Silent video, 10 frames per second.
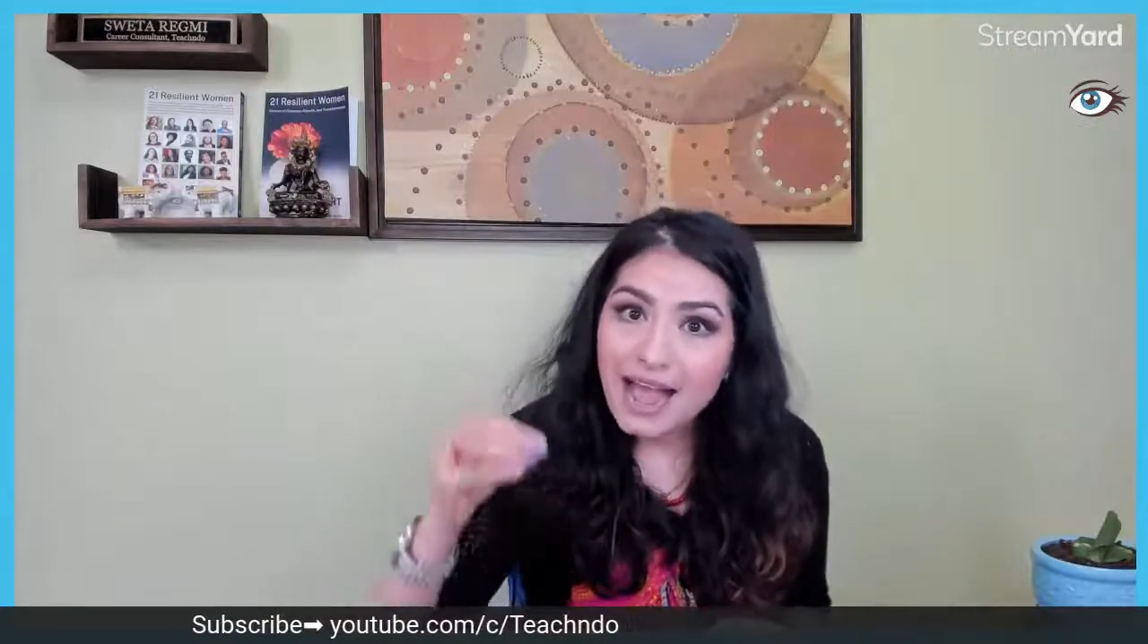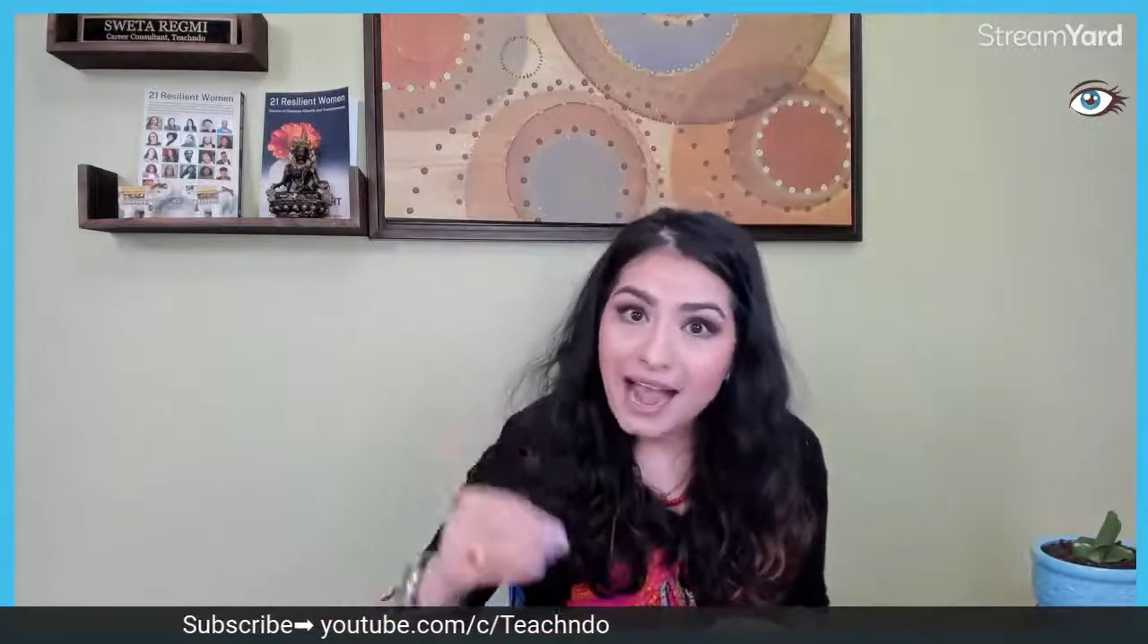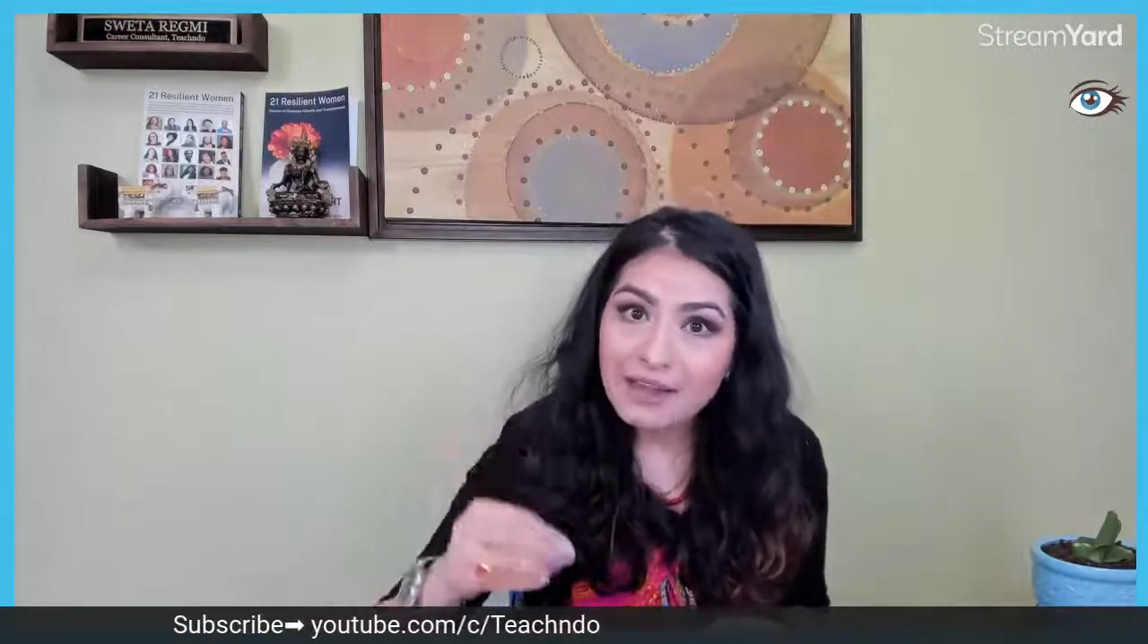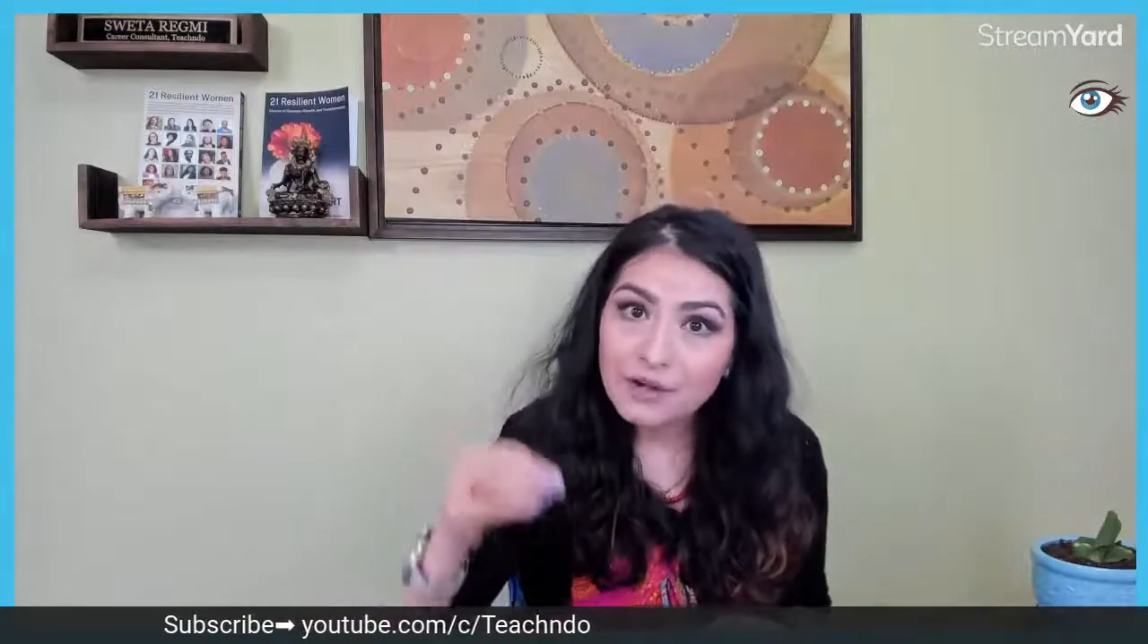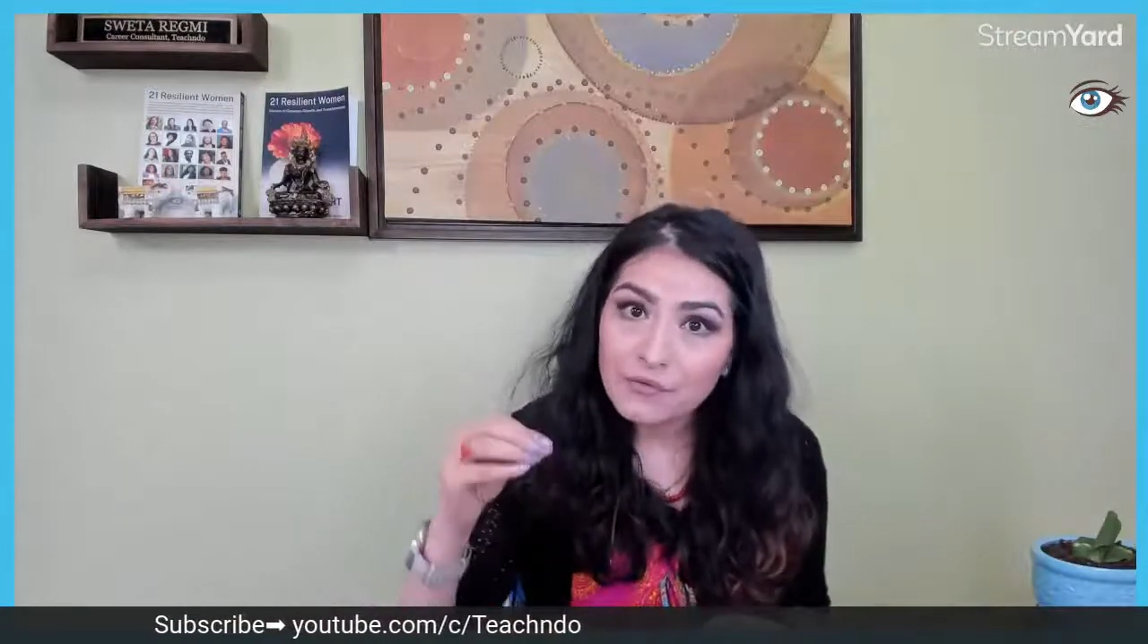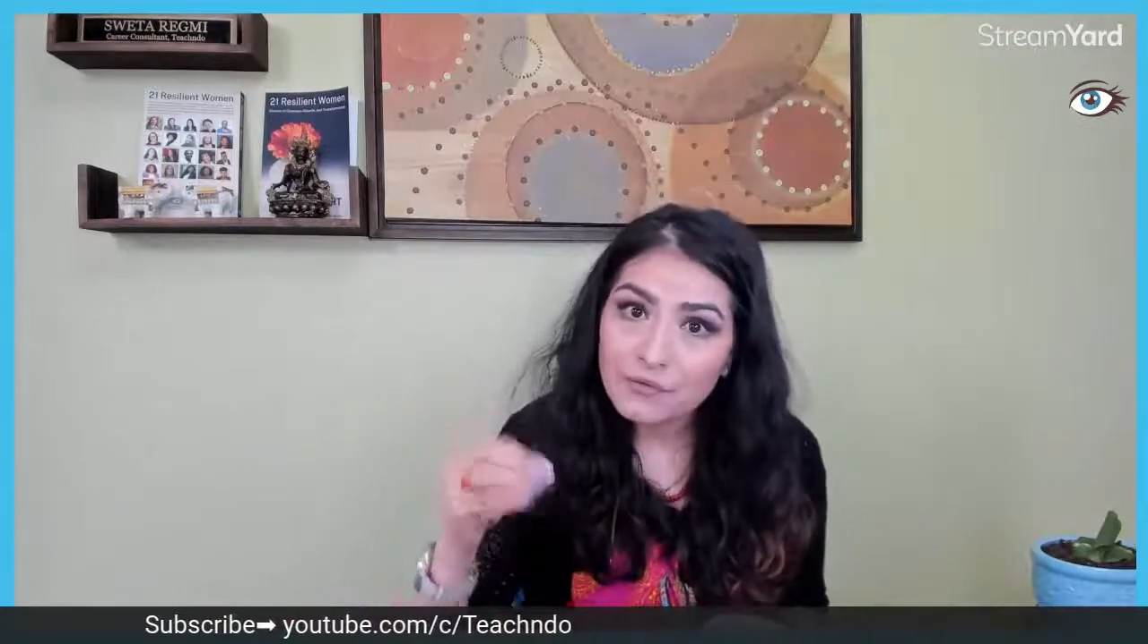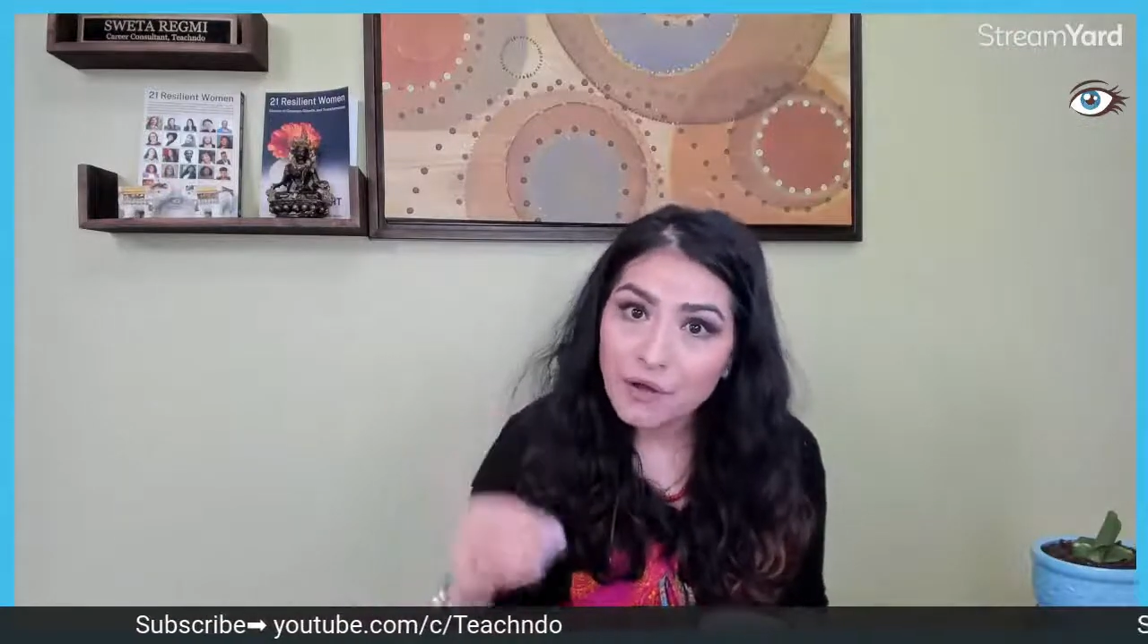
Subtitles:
kind of